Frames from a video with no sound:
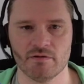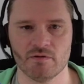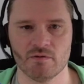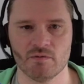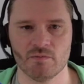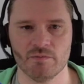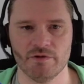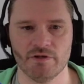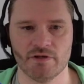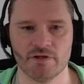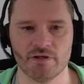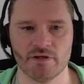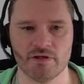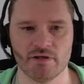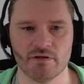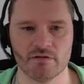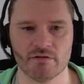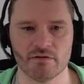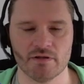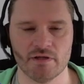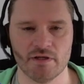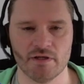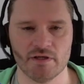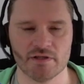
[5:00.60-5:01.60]
we
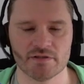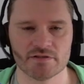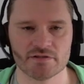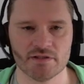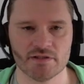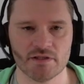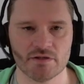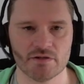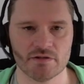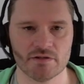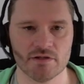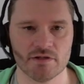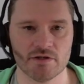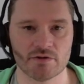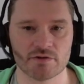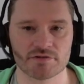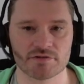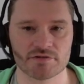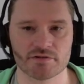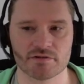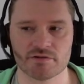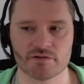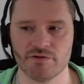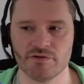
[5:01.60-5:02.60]
can start our
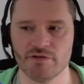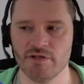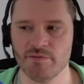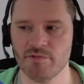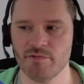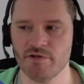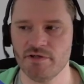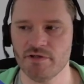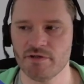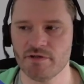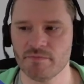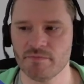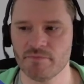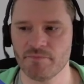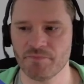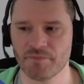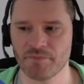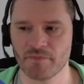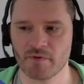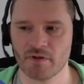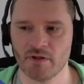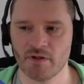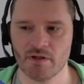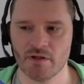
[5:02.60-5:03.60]
stream here
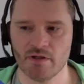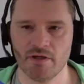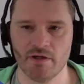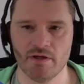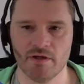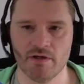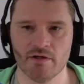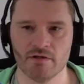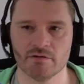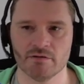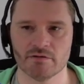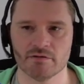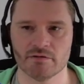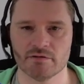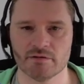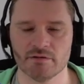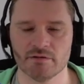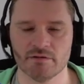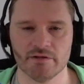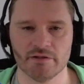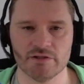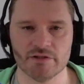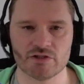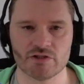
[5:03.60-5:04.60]
and
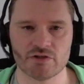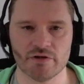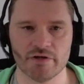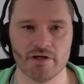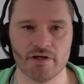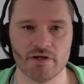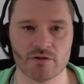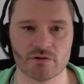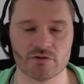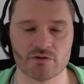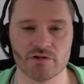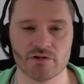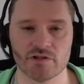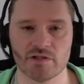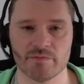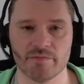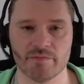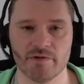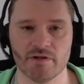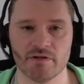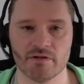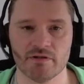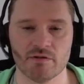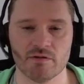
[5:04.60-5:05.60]
enjoy our
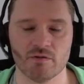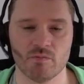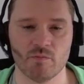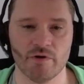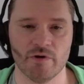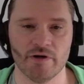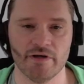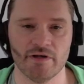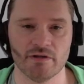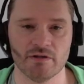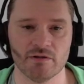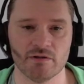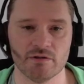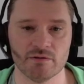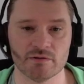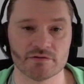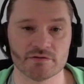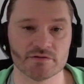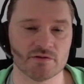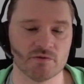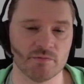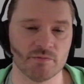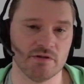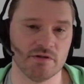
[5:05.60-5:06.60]
tournament while
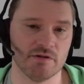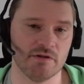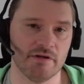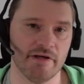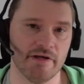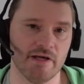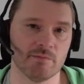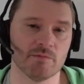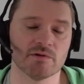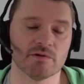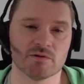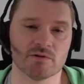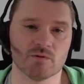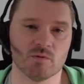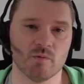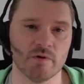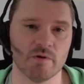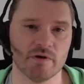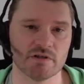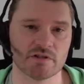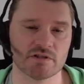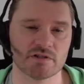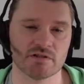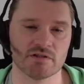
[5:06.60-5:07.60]
also be able to
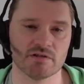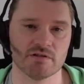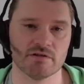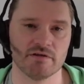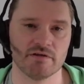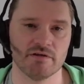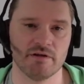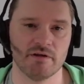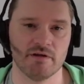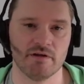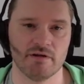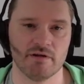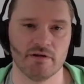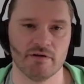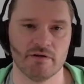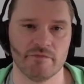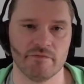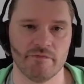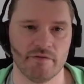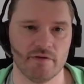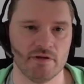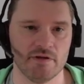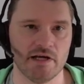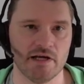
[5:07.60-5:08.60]
watch
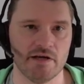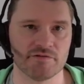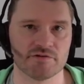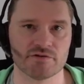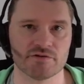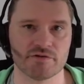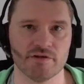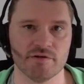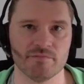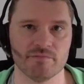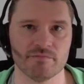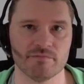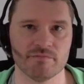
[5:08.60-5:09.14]
the live stream.